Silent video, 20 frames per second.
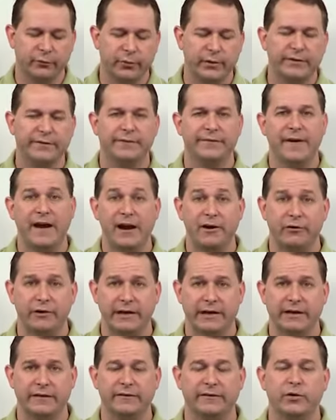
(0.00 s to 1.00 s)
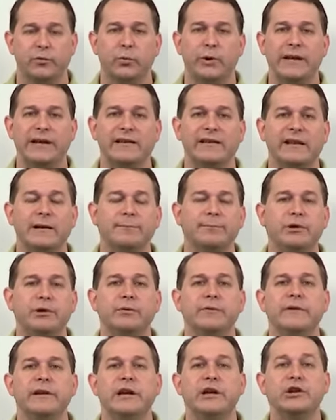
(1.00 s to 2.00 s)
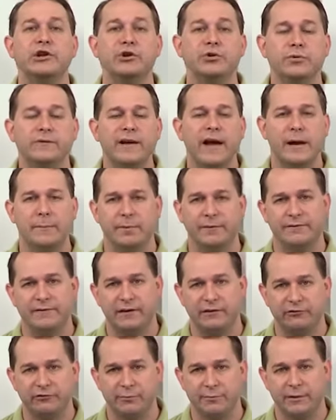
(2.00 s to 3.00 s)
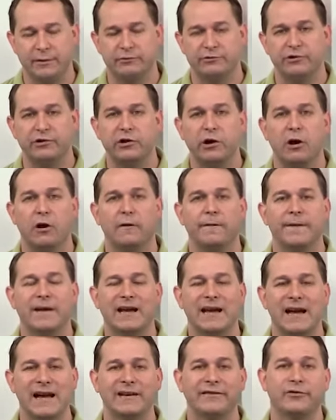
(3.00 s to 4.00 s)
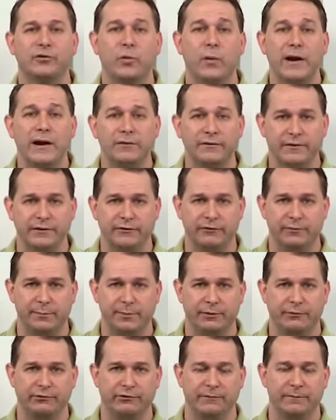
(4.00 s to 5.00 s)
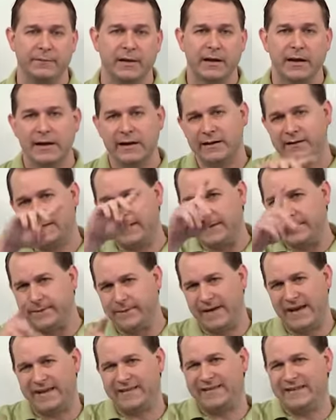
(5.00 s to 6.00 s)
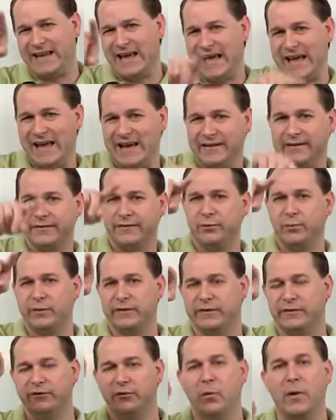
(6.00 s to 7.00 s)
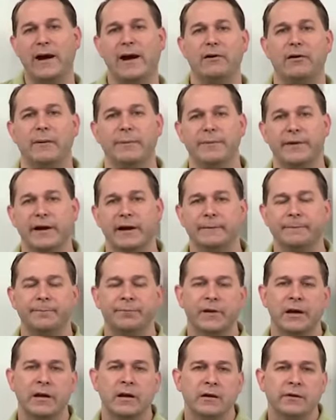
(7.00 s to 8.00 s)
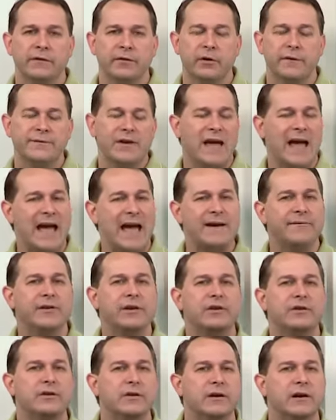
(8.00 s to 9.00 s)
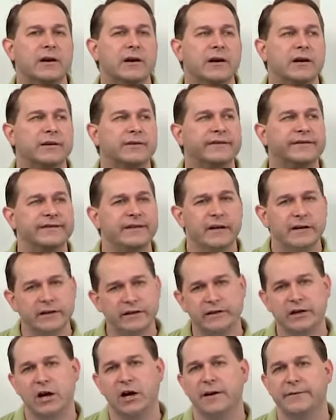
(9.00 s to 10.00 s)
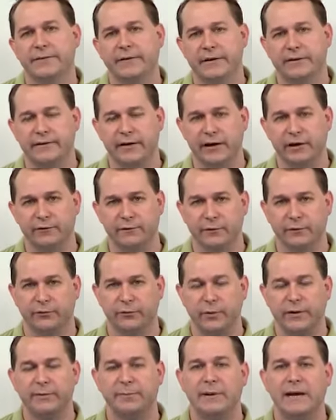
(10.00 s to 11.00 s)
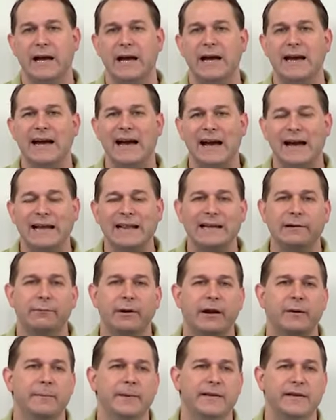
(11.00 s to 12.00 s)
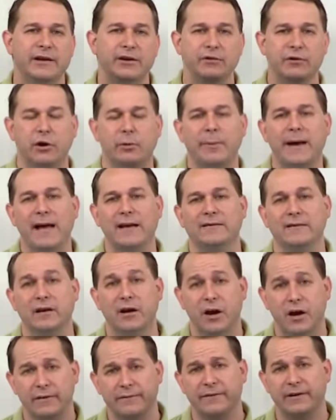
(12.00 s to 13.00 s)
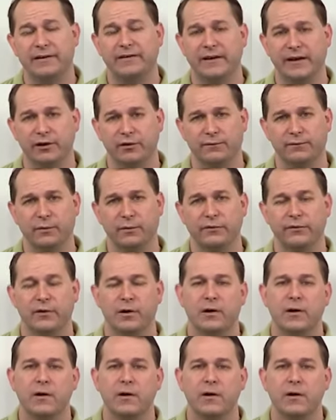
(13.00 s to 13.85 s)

with variance, we ended up using a new type of distribution called the chi-square distribution. It's that fancy X with the square up there. So if you haven't uh, studied confidence intervals with me, I highly recommend that you go back to confidence intervals